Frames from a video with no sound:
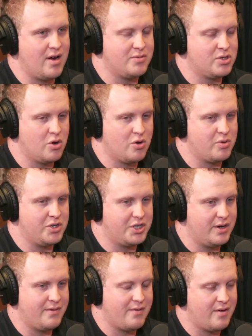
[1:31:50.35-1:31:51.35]
I'm so
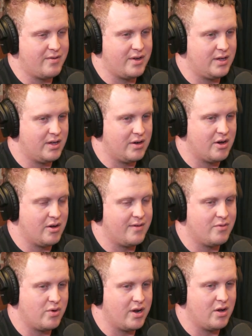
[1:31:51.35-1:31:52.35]
appreciative of it.
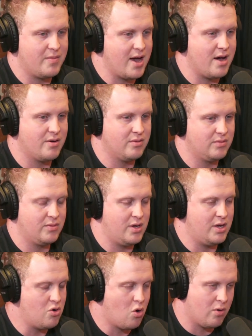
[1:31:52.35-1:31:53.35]
Everyone helped me out
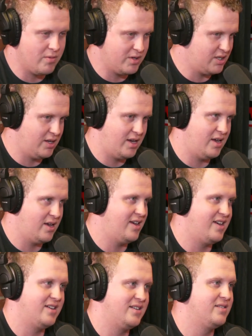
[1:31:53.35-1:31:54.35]
enormously,
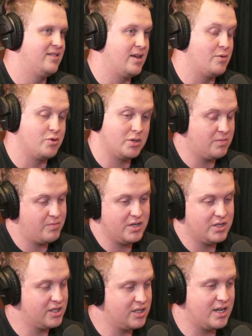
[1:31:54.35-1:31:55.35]
and it was a big
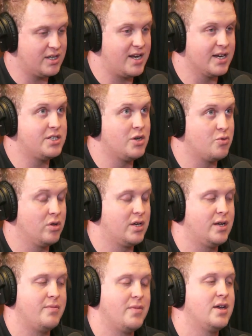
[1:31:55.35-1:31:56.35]
success. Next year, we're
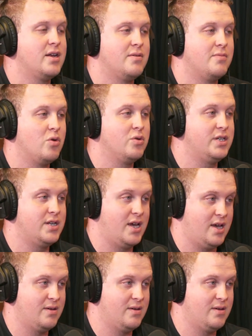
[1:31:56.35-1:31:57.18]
looking at making it a multi-day.